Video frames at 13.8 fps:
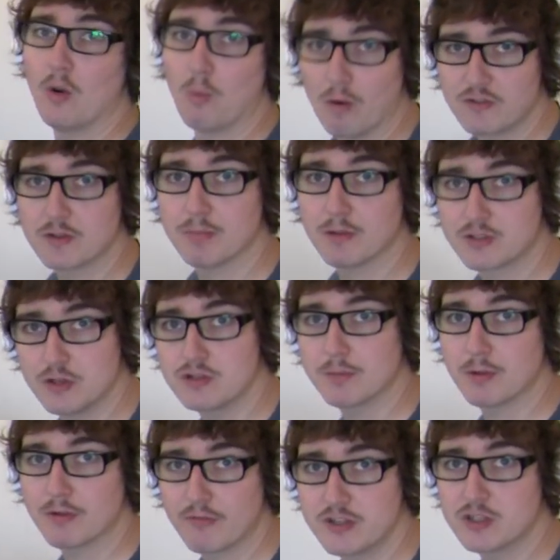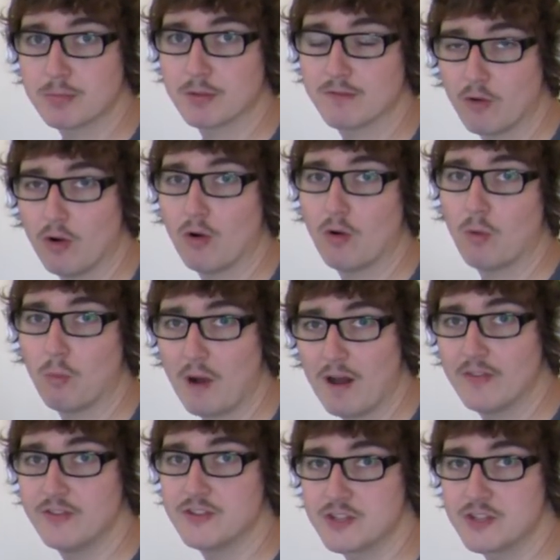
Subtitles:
One tripler, two tripler, three tripler, four. One,